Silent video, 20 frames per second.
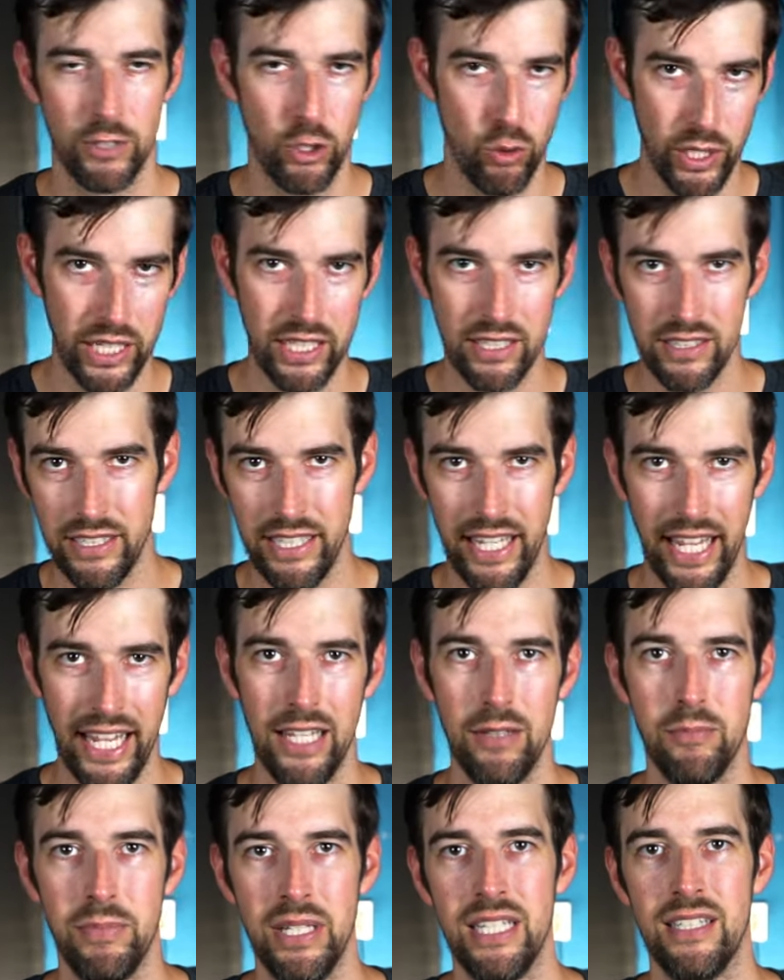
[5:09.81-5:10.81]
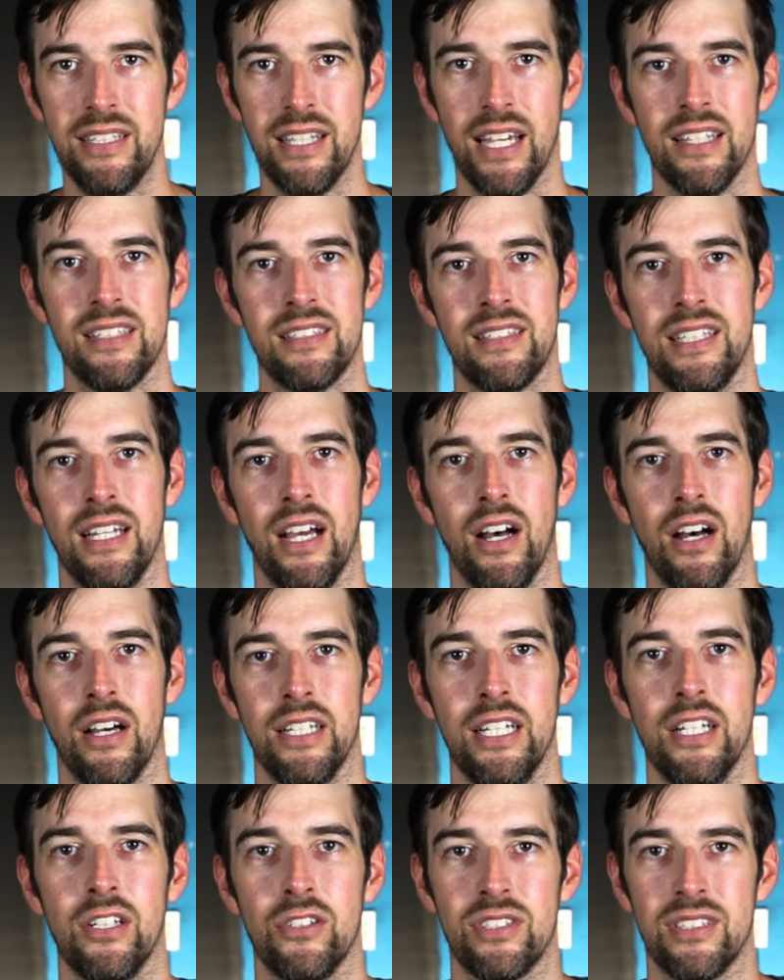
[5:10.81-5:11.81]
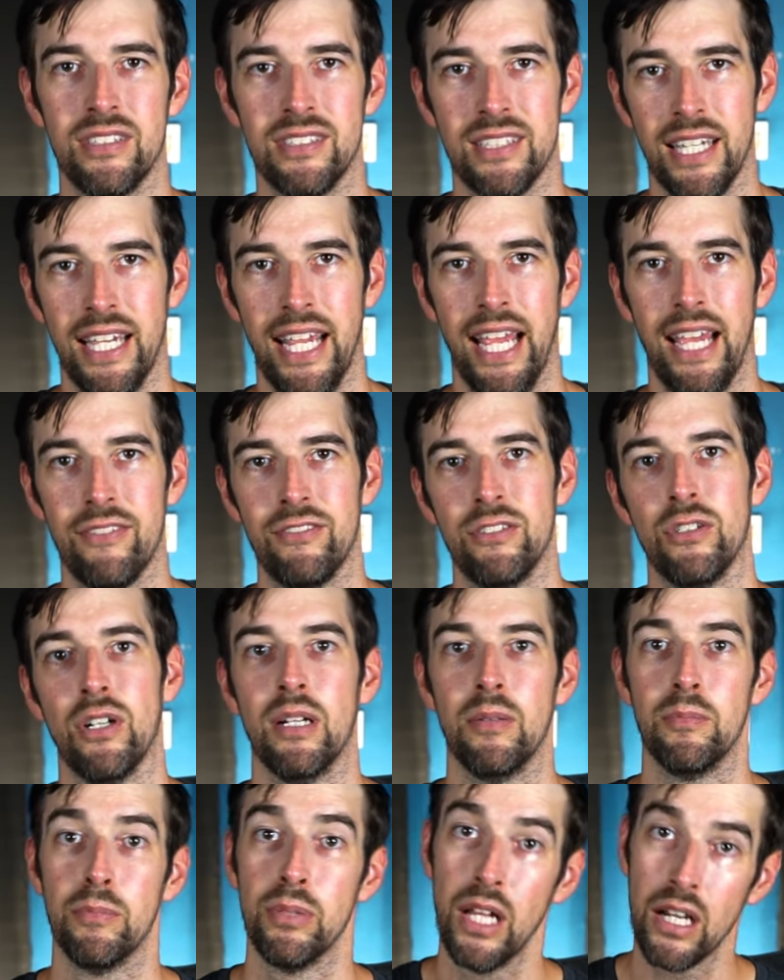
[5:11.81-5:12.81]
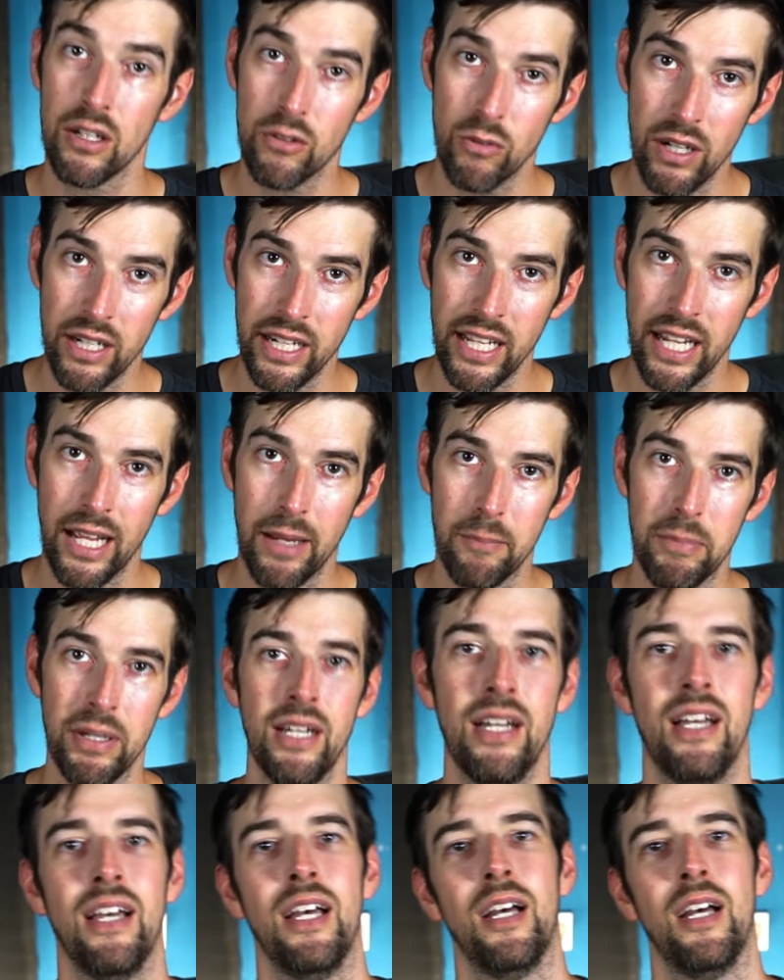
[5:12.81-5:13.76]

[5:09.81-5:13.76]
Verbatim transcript: quickly A B test the audio since I have to unplug one amp,